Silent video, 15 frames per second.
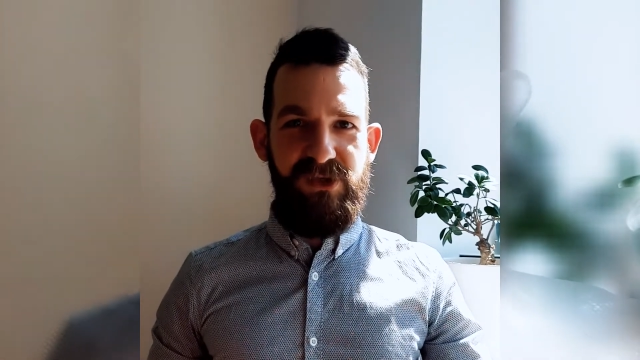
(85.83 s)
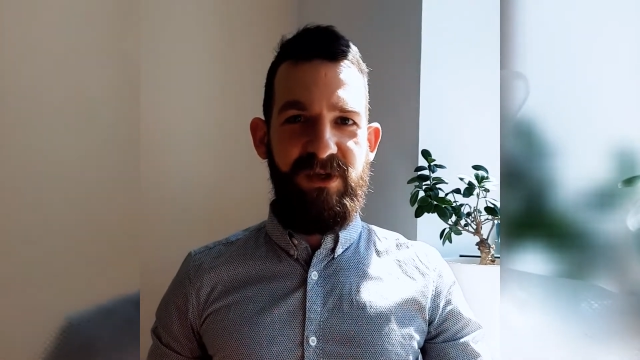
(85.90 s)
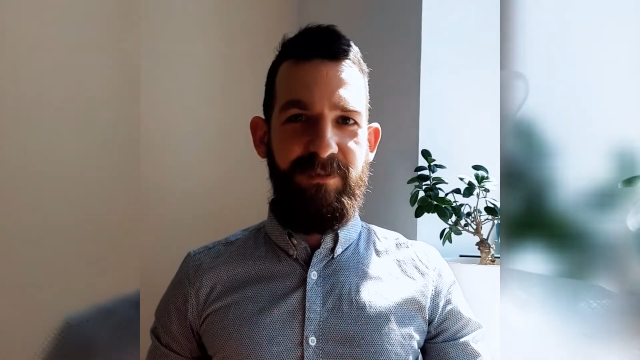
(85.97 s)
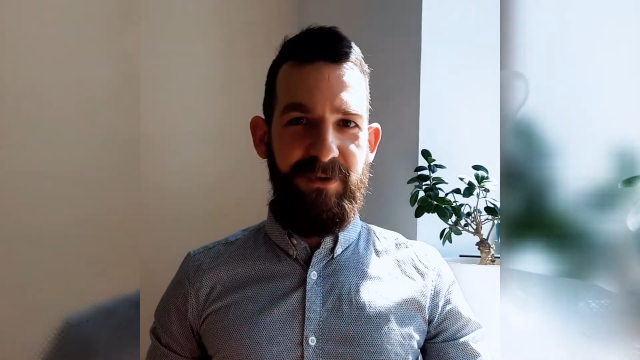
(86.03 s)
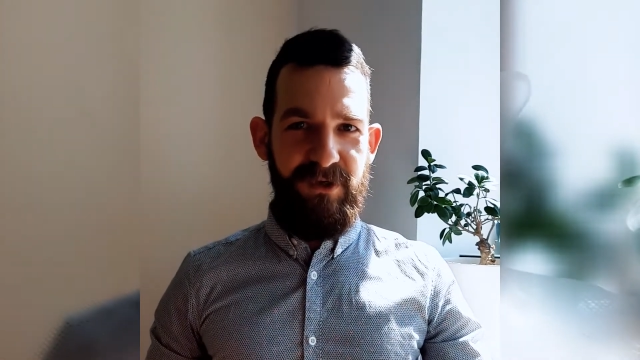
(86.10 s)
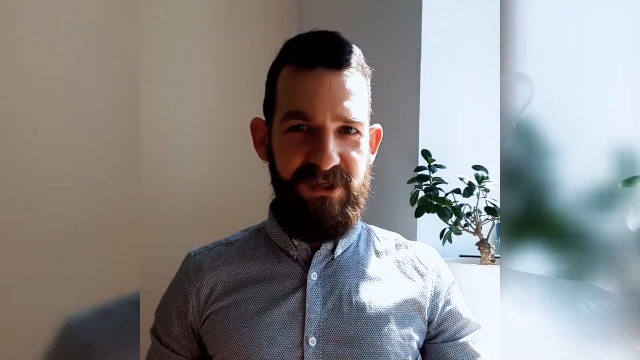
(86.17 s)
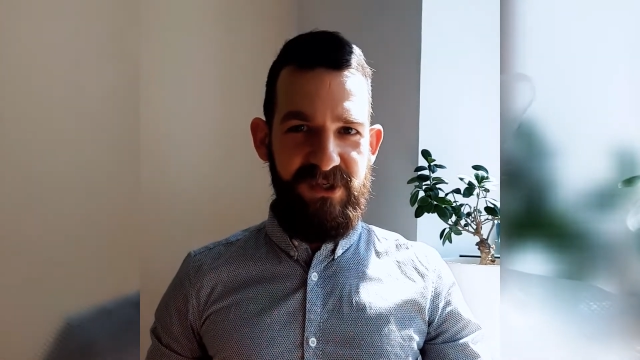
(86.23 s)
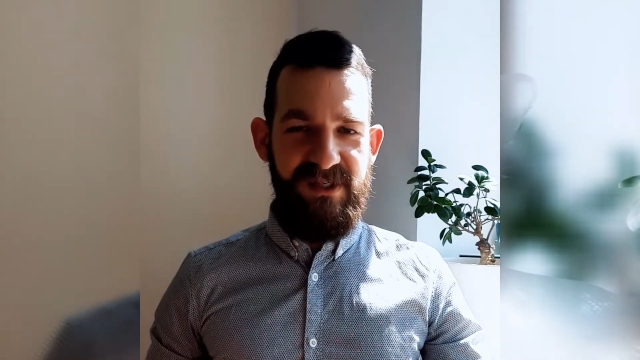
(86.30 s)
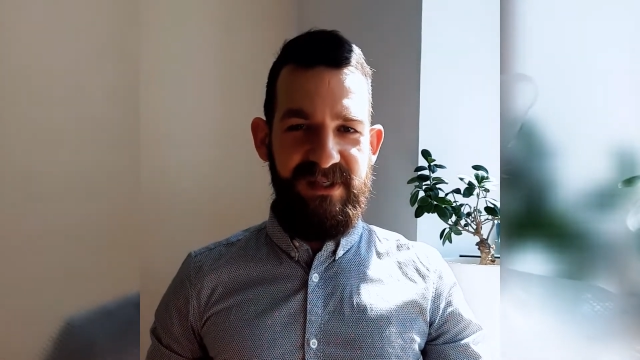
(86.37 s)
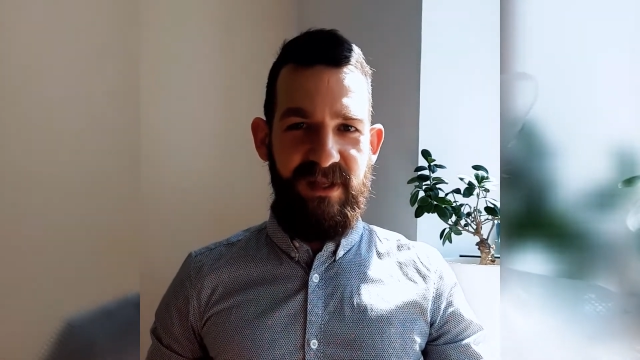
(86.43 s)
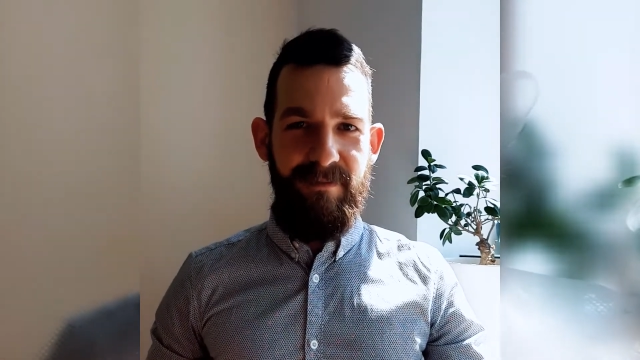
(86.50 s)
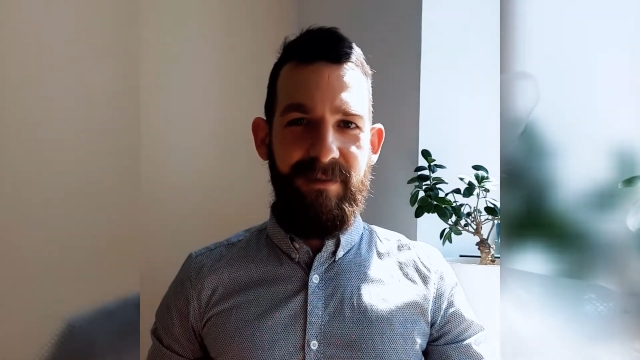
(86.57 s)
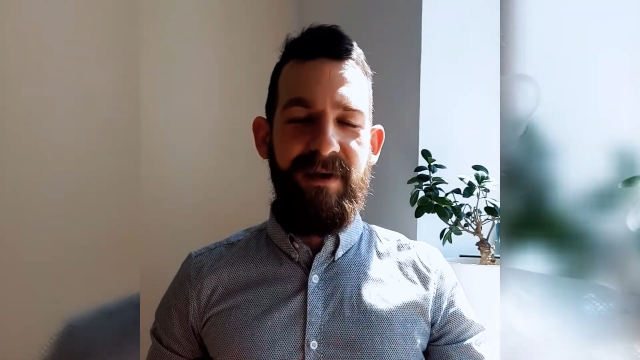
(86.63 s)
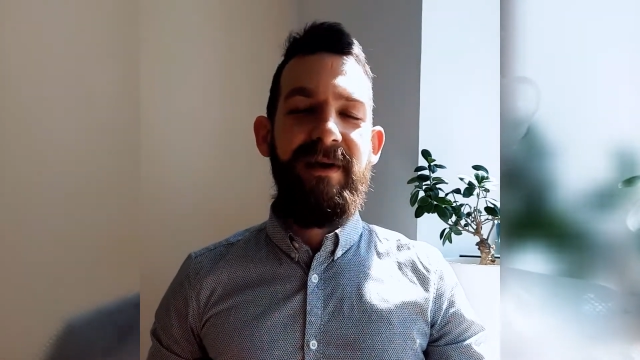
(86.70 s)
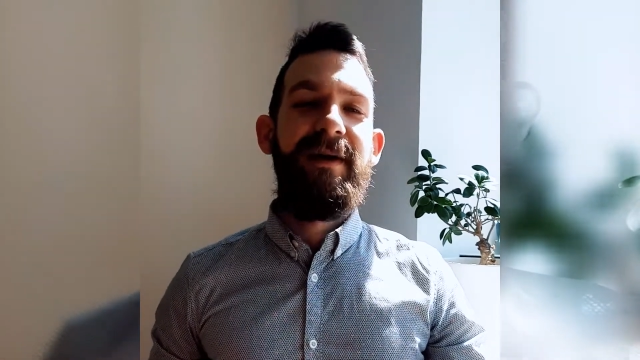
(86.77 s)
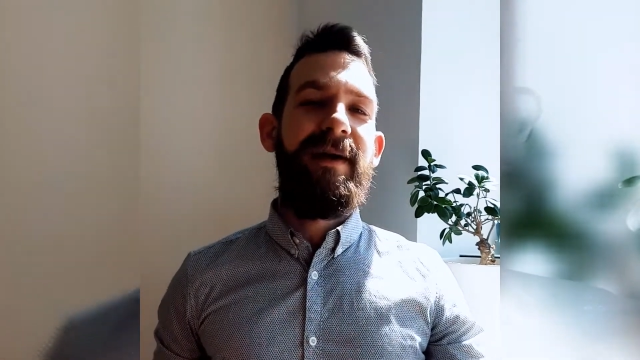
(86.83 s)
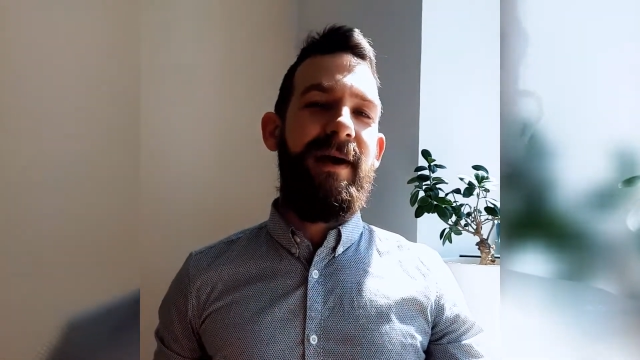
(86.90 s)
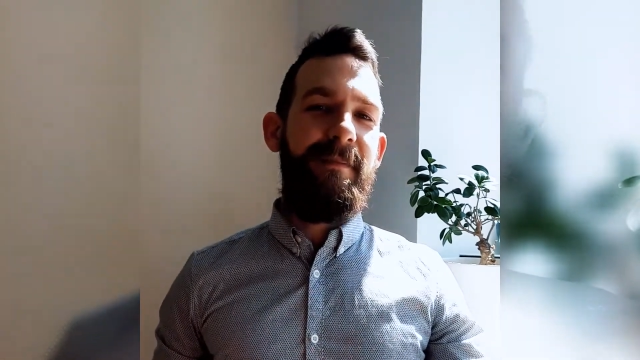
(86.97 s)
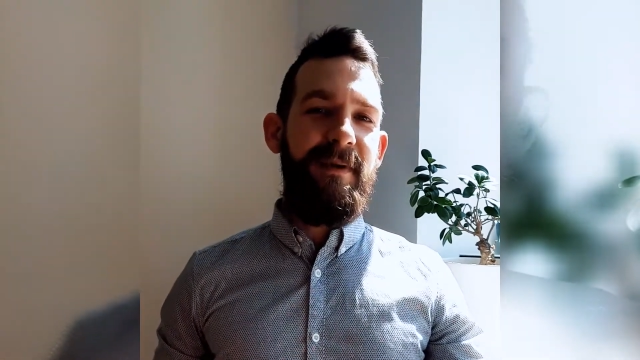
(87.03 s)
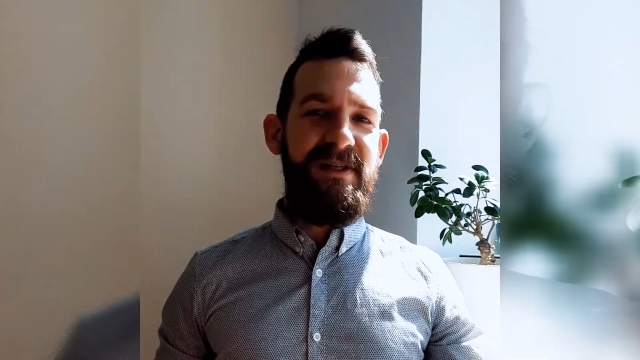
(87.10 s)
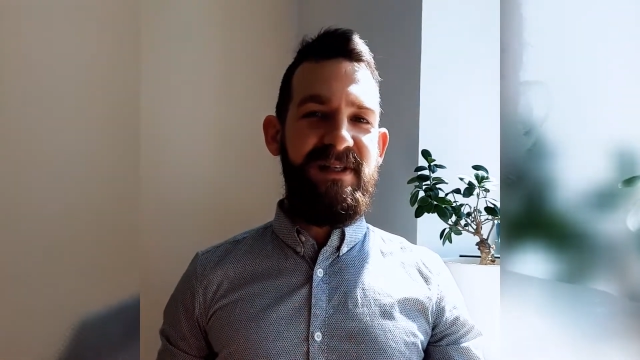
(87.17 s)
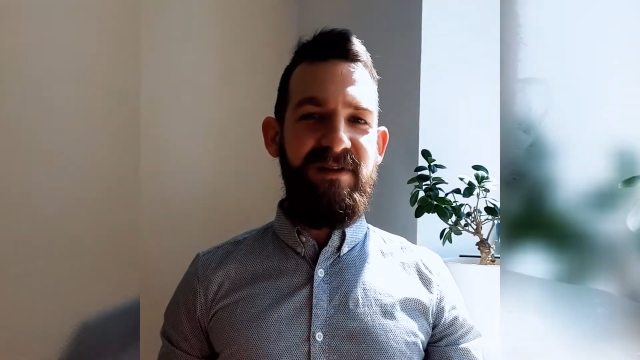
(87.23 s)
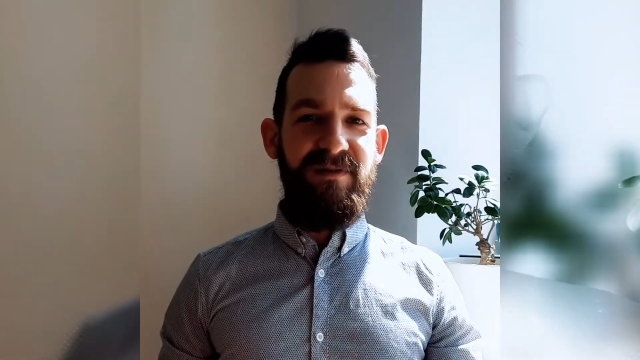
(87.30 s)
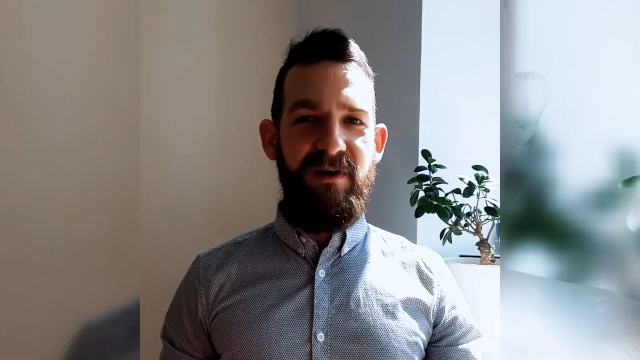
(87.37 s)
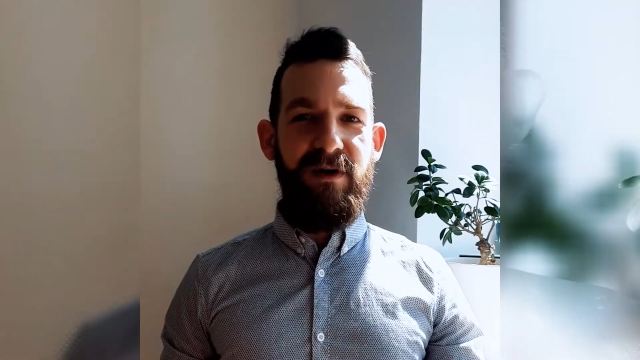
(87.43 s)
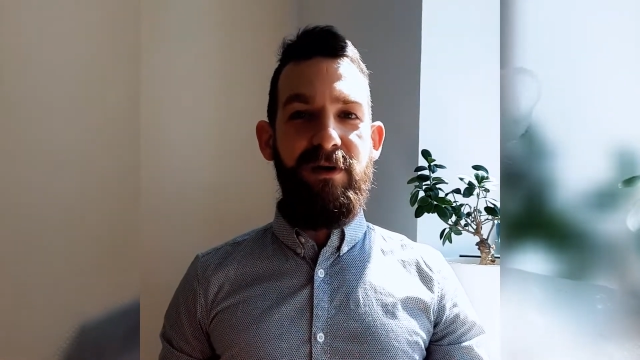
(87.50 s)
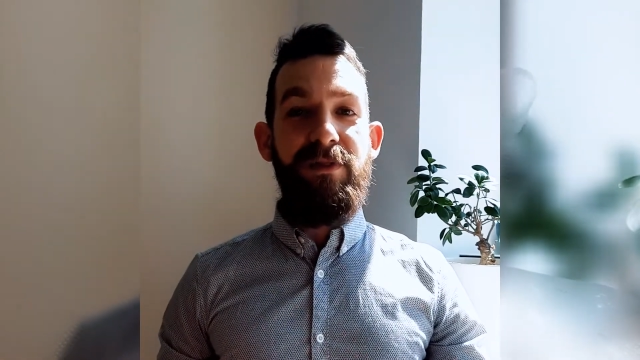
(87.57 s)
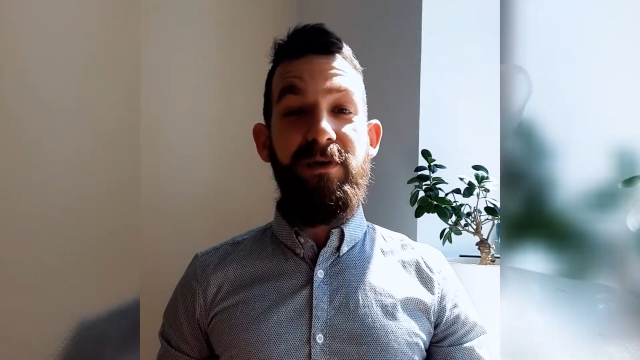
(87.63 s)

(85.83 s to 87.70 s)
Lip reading: to purchase them. And best of all,